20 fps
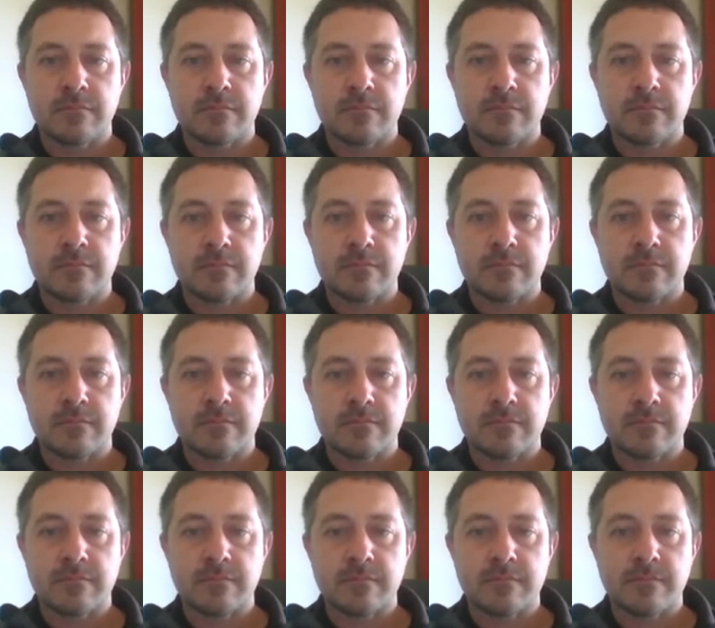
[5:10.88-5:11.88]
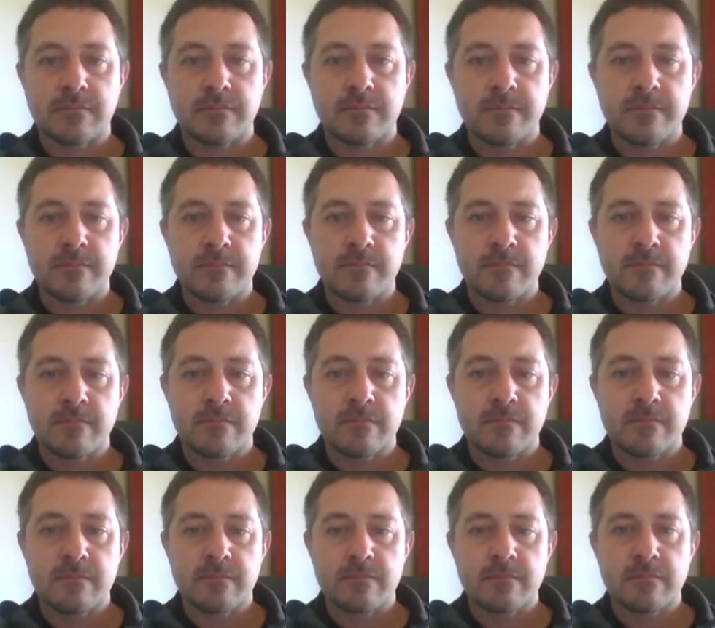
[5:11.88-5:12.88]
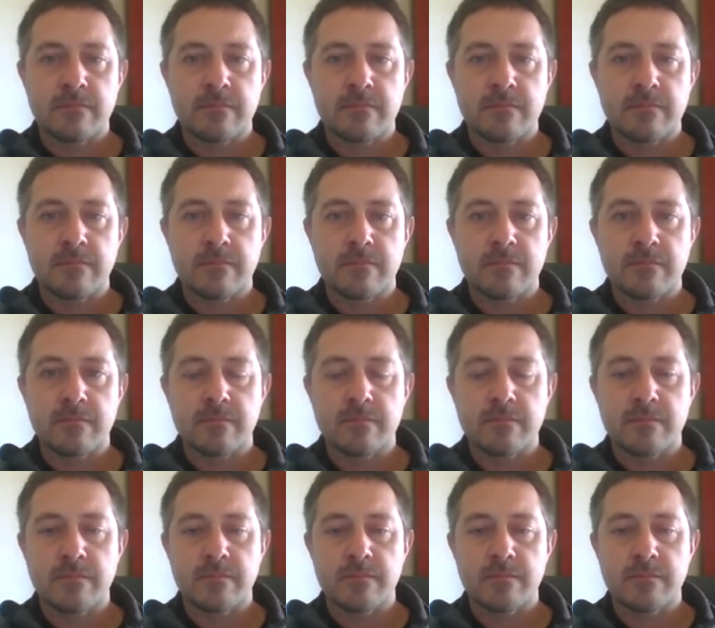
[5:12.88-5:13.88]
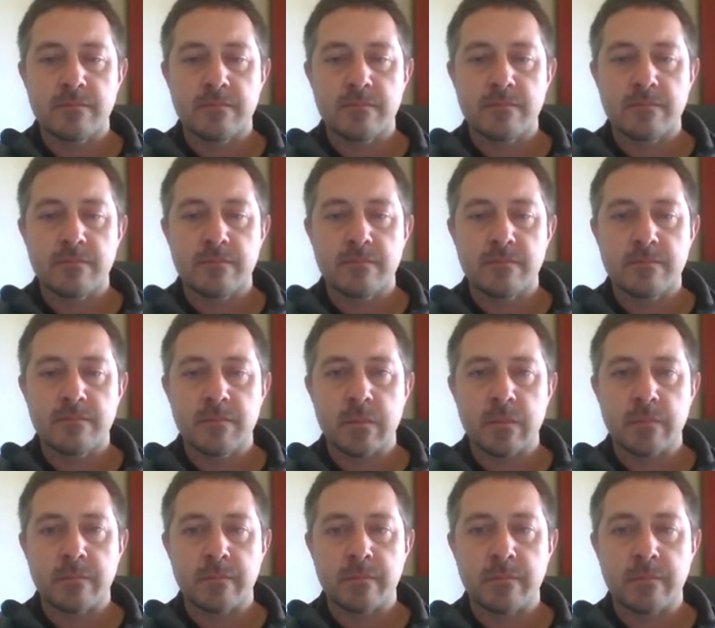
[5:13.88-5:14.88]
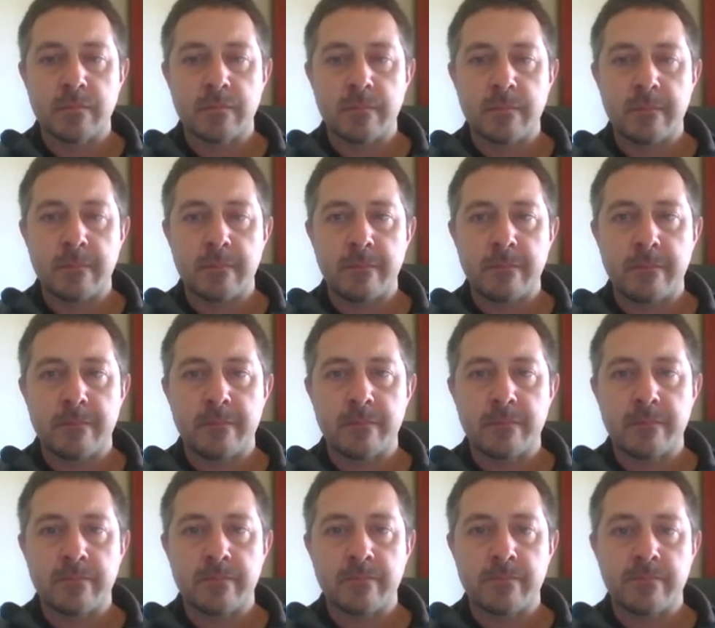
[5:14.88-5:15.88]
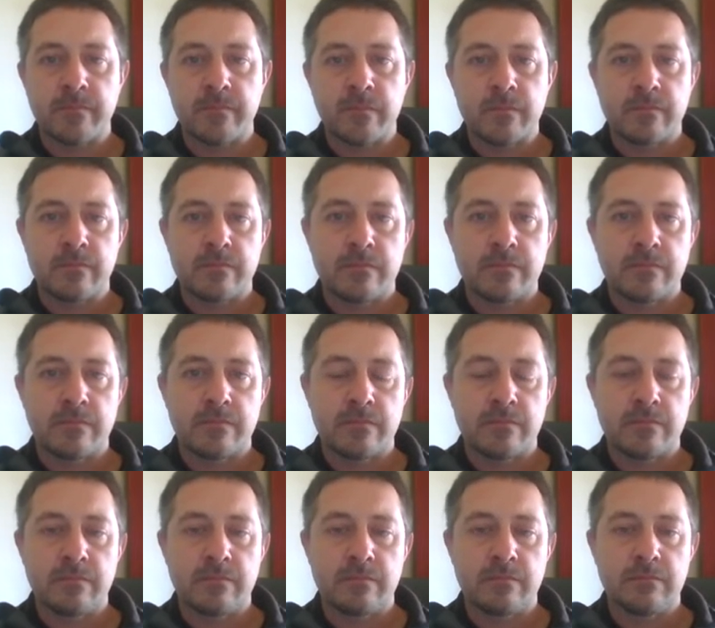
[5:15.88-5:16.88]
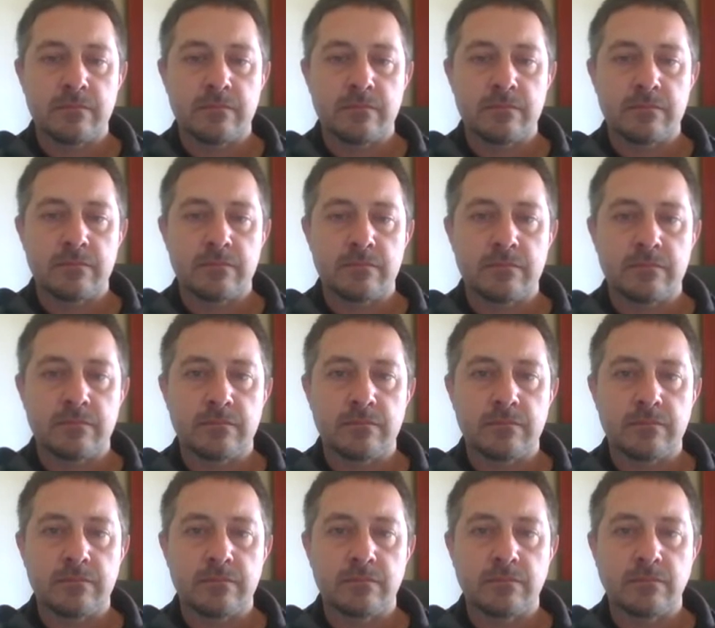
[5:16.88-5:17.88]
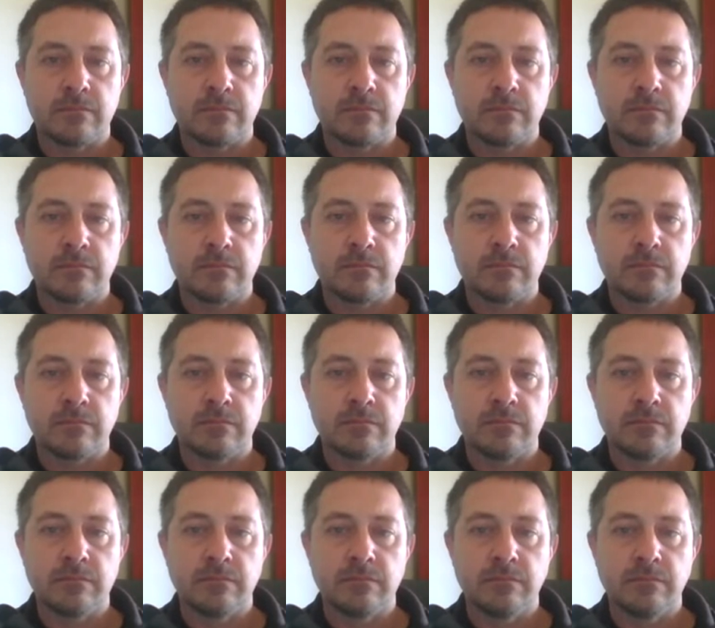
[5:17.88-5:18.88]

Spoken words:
(not speaking)